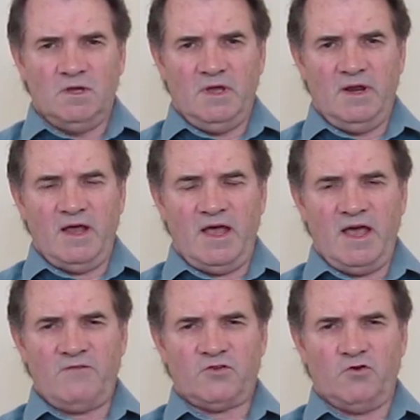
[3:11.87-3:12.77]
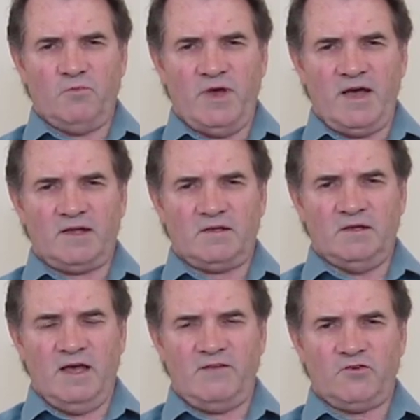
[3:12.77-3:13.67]
And I have to go back
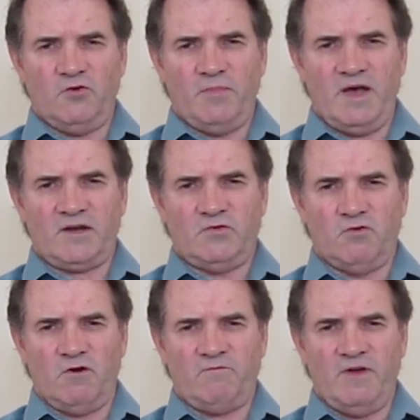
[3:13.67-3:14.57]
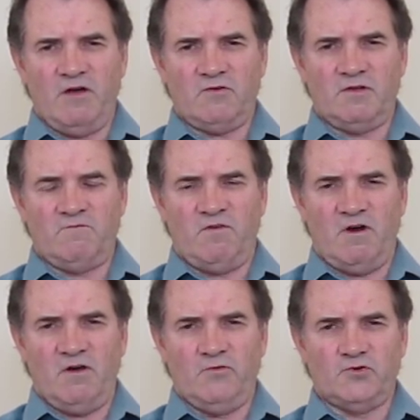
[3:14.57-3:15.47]
to our founding
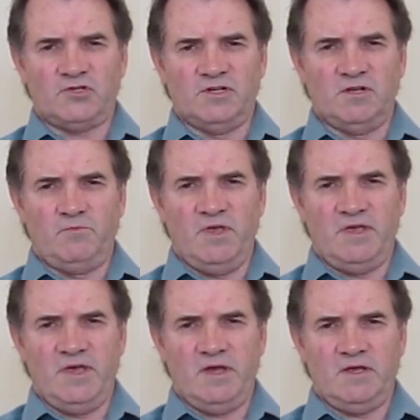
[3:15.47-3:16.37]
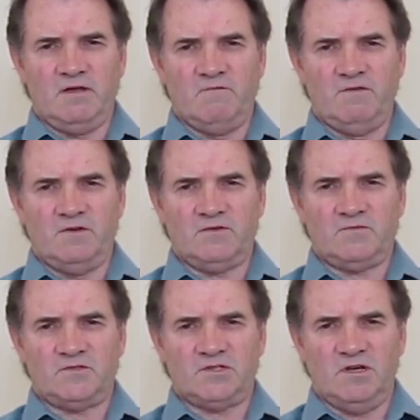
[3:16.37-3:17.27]
fathers in the beginning of
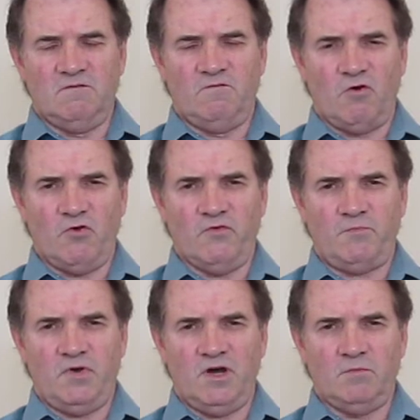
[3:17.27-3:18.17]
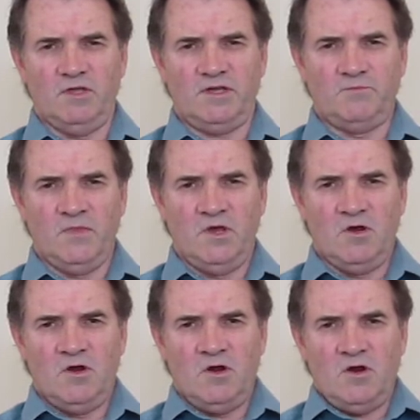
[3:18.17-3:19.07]
this, of our republic.
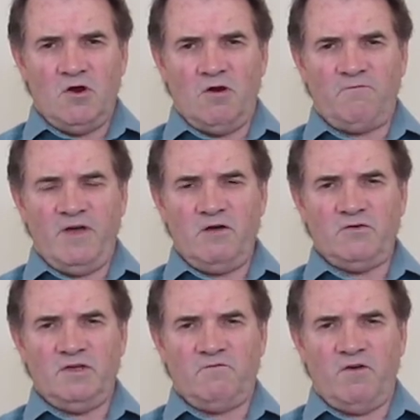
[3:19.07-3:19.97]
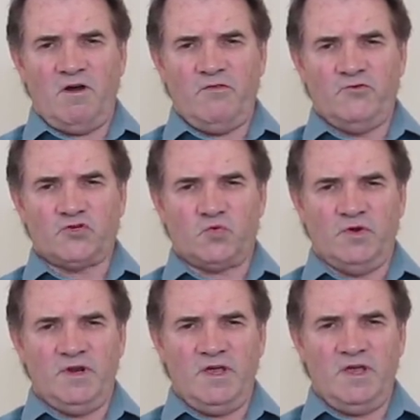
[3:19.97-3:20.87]
Our founding fathers,
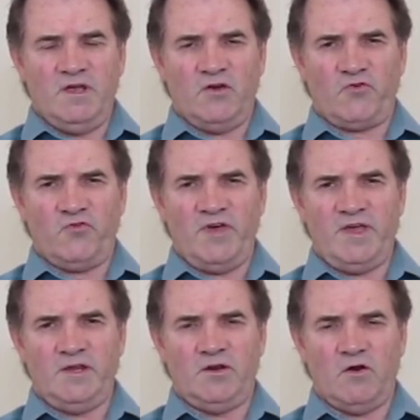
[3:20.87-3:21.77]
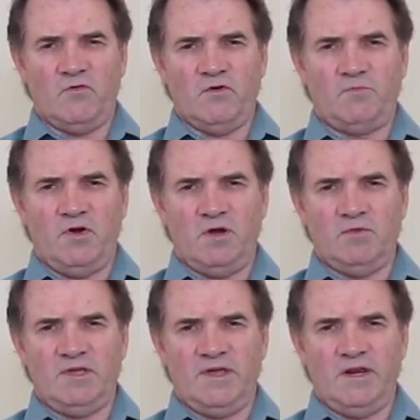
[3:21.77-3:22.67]
when they created our
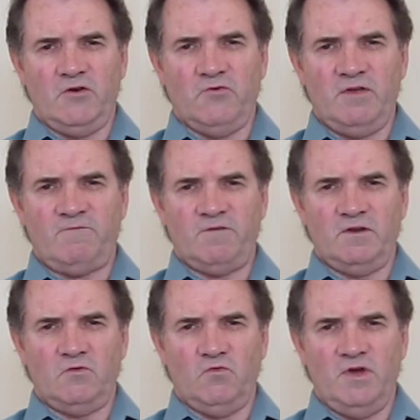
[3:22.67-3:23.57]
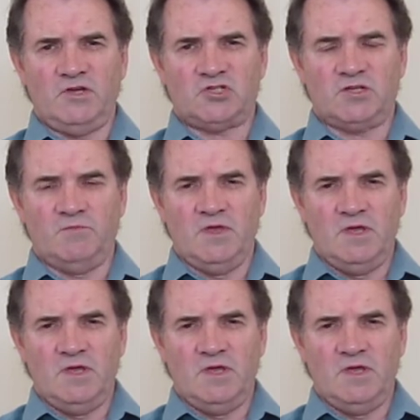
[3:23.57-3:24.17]
republic, in their infinite wisdom,